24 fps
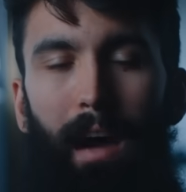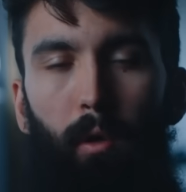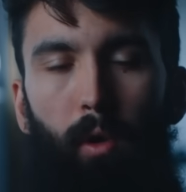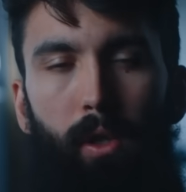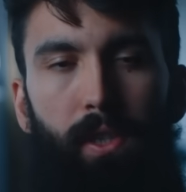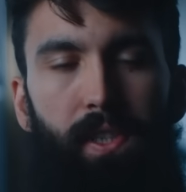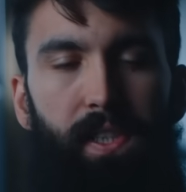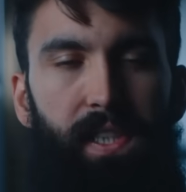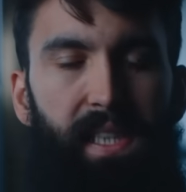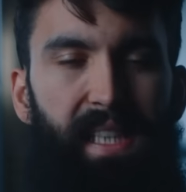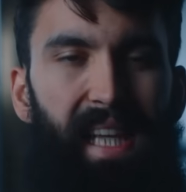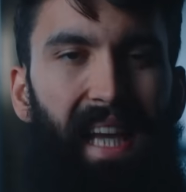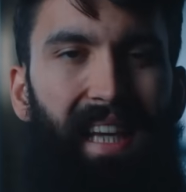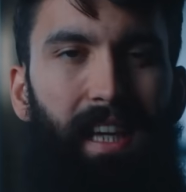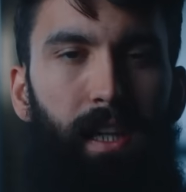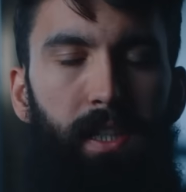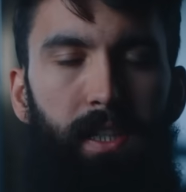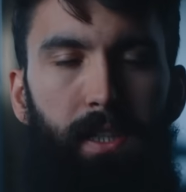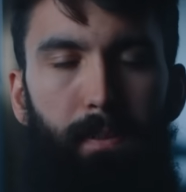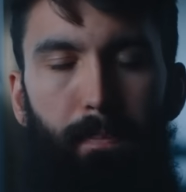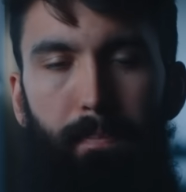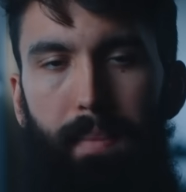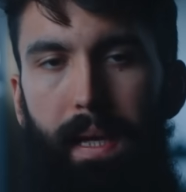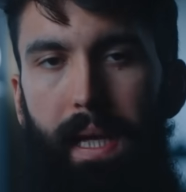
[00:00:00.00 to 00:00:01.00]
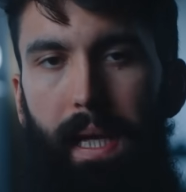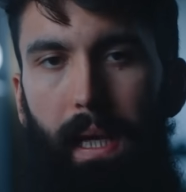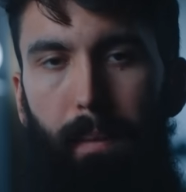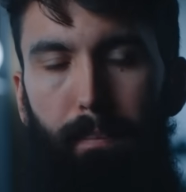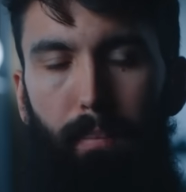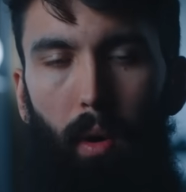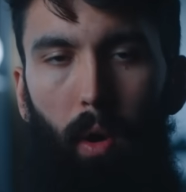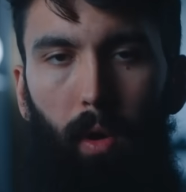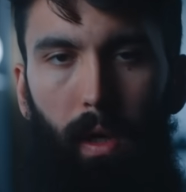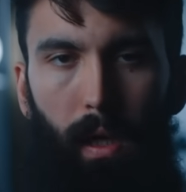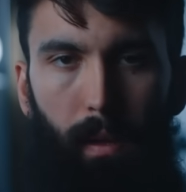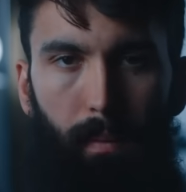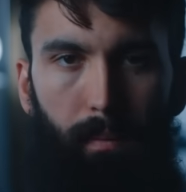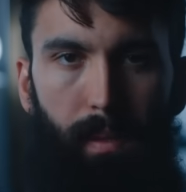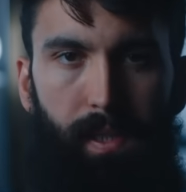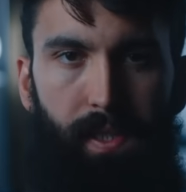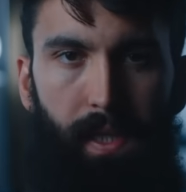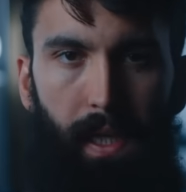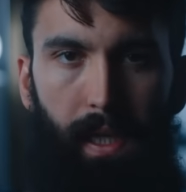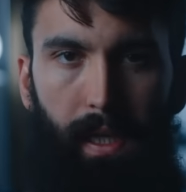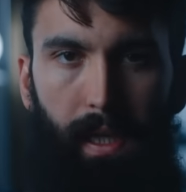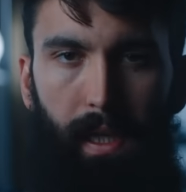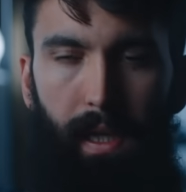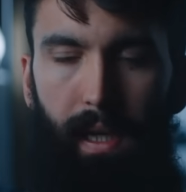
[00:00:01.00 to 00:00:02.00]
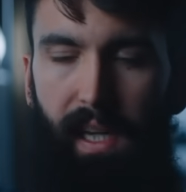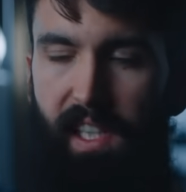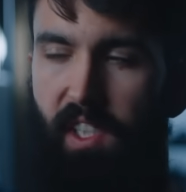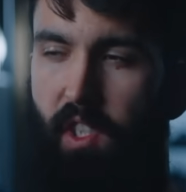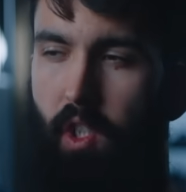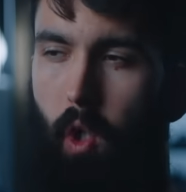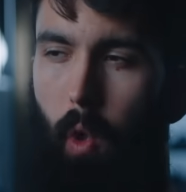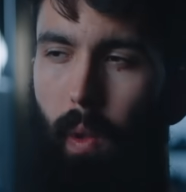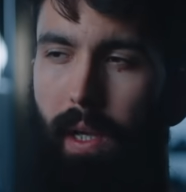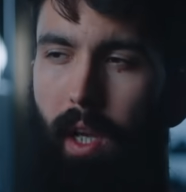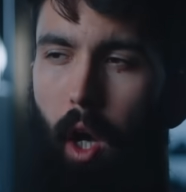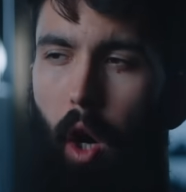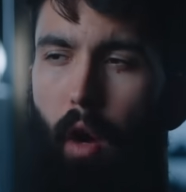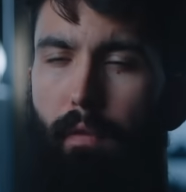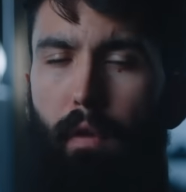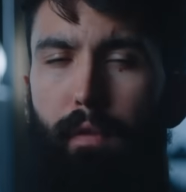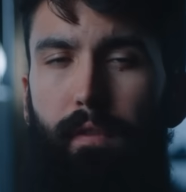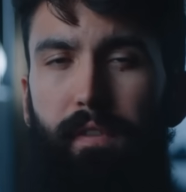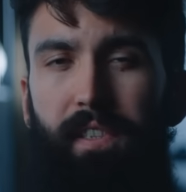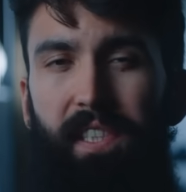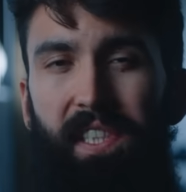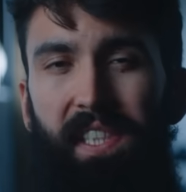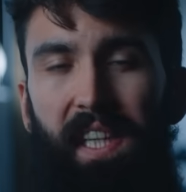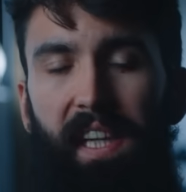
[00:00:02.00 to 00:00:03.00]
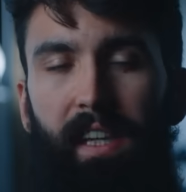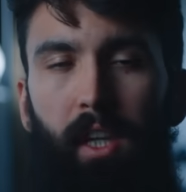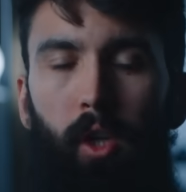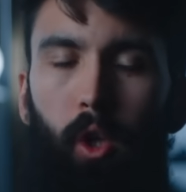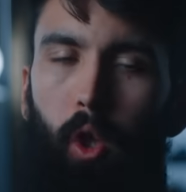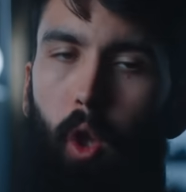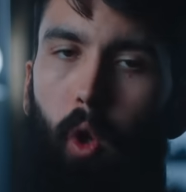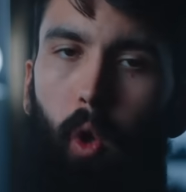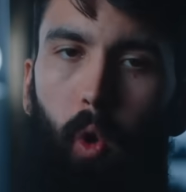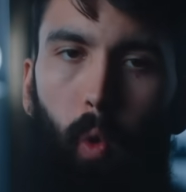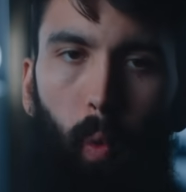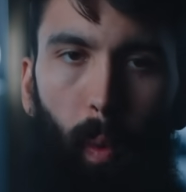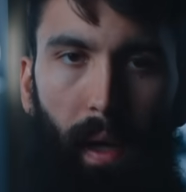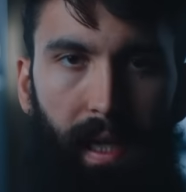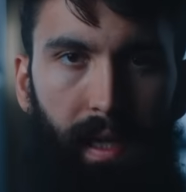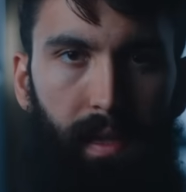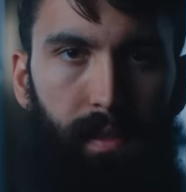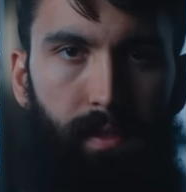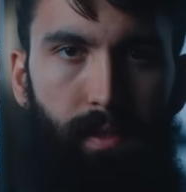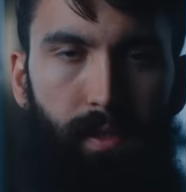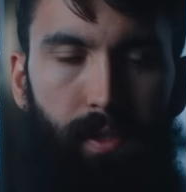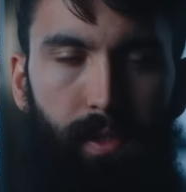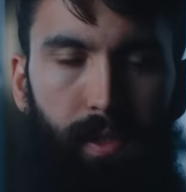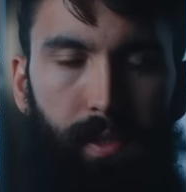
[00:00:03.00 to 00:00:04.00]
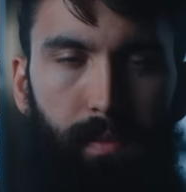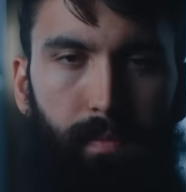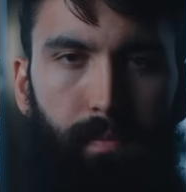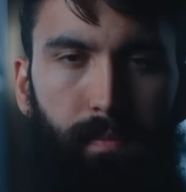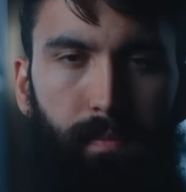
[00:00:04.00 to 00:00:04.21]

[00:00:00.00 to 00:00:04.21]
Our second big bulking mistake is going off of singular weigh-ins.